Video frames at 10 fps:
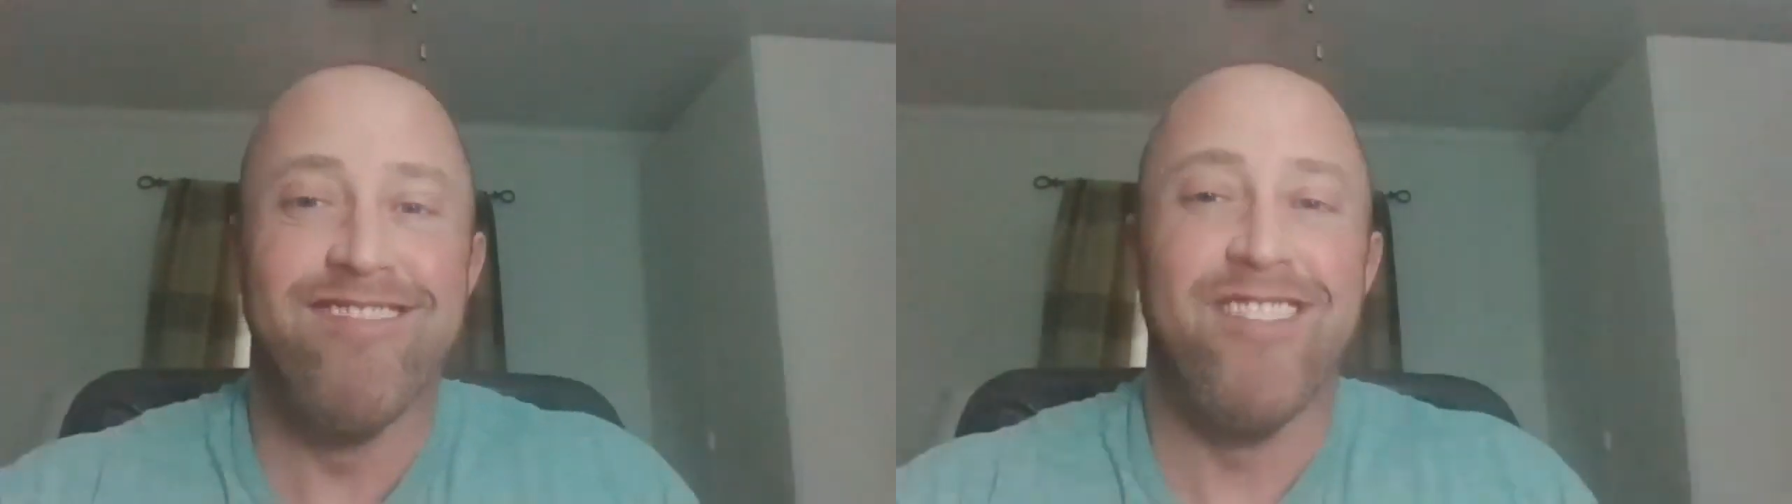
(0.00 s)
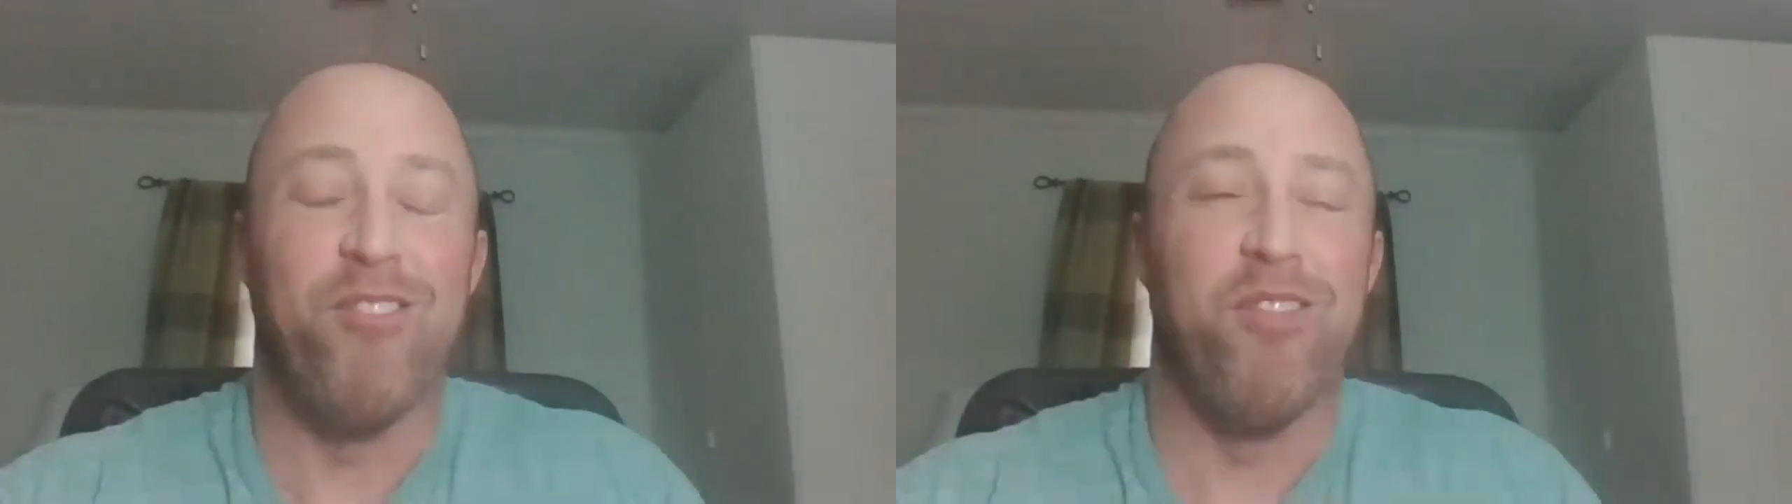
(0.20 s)

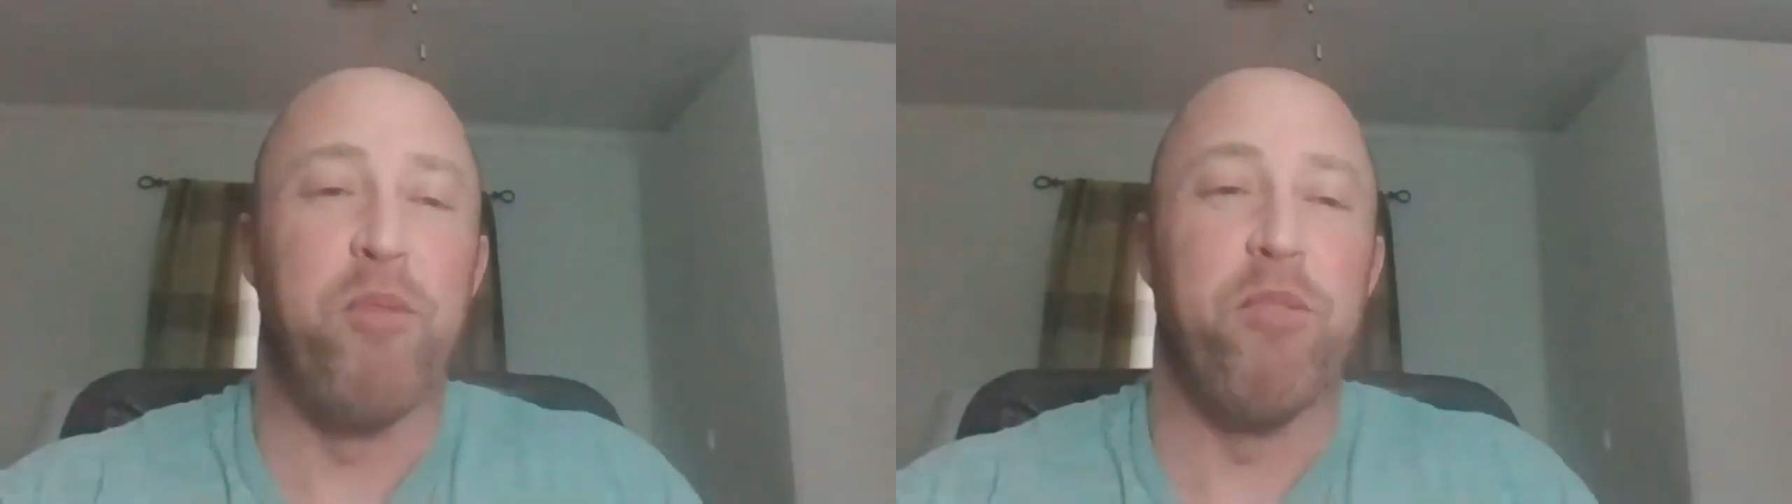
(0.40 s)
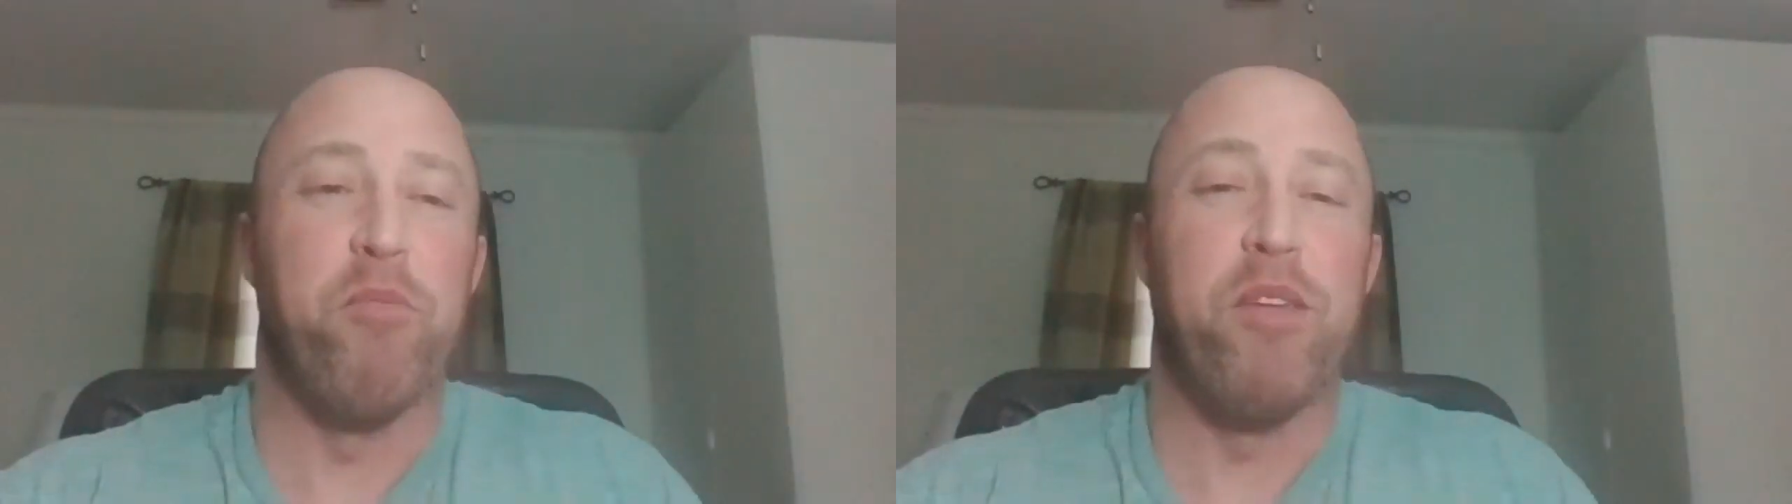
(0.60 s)
you
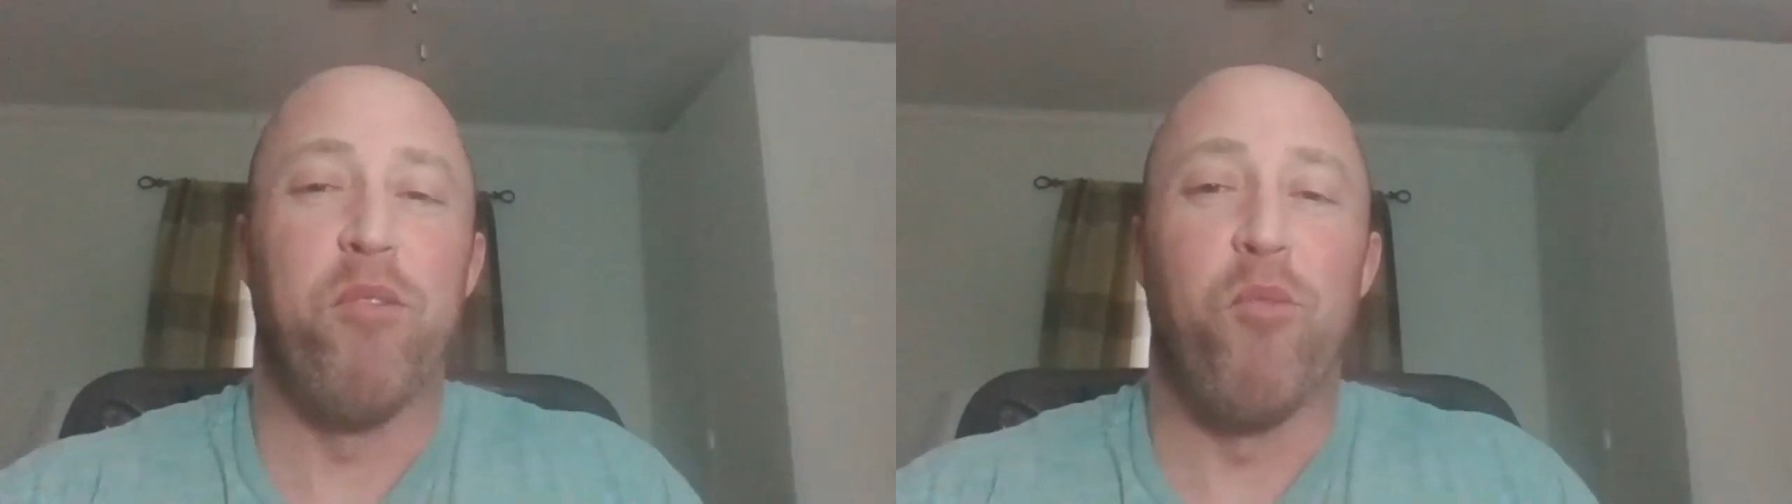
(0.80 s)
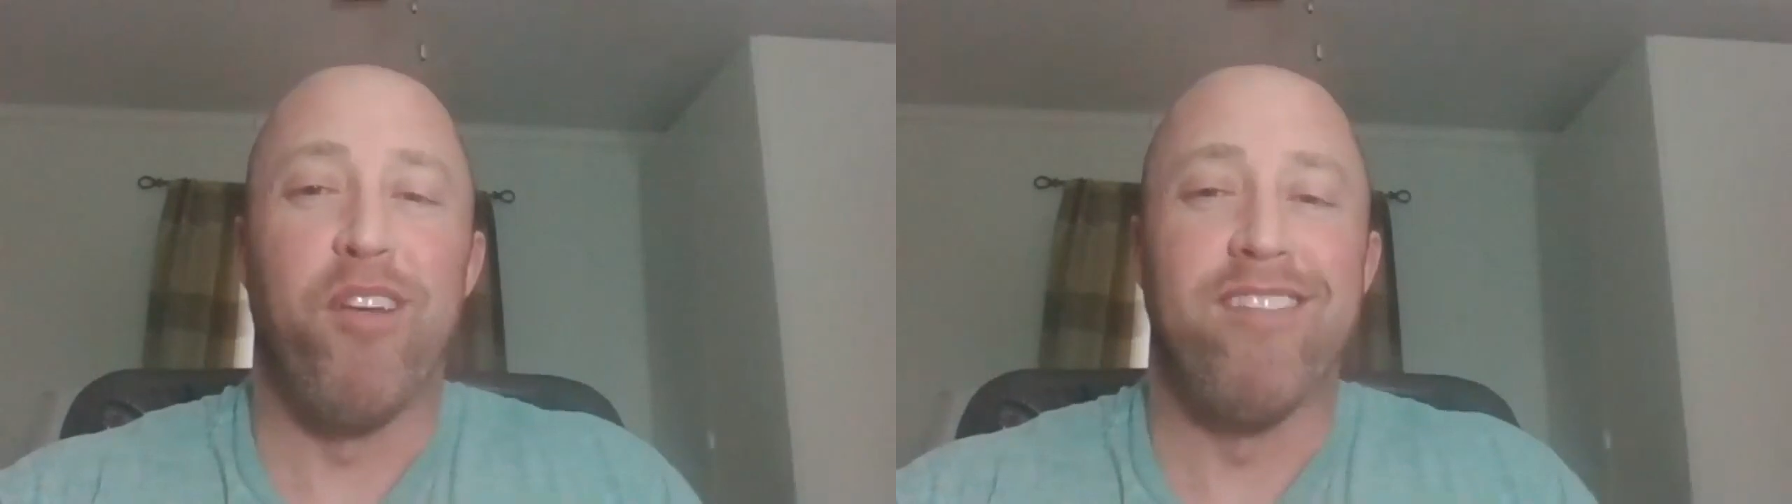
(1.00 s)
limited me to
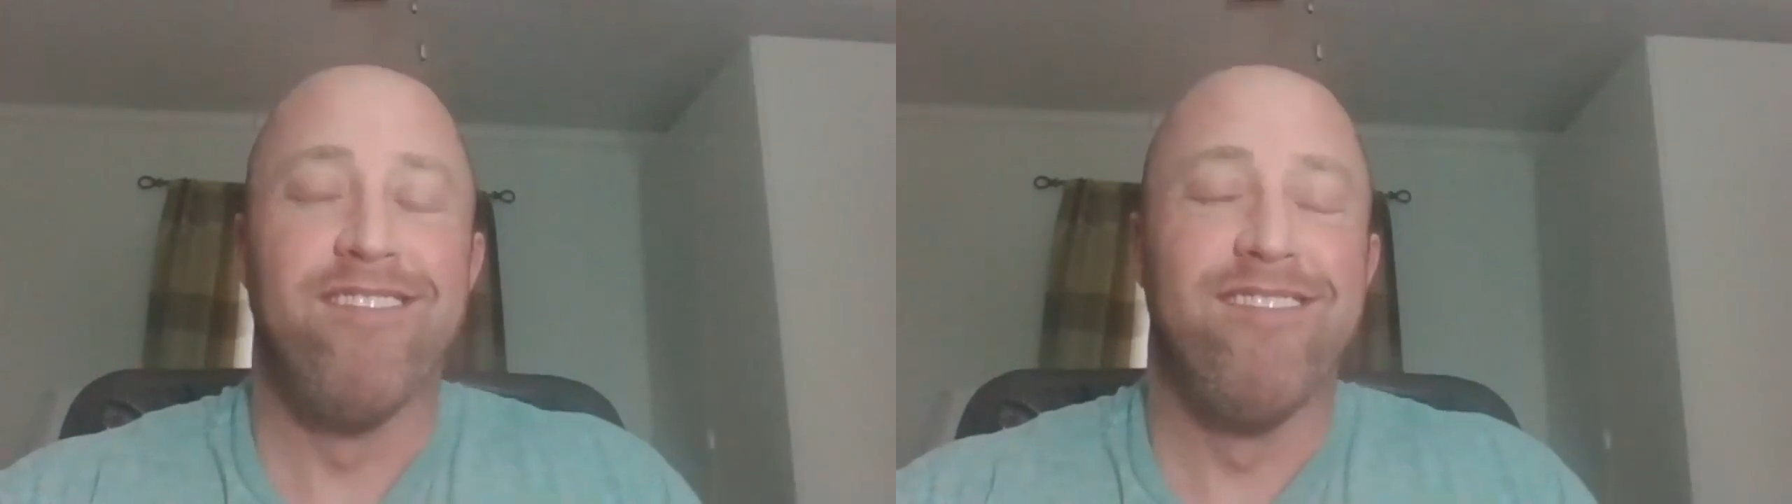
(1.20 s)
one.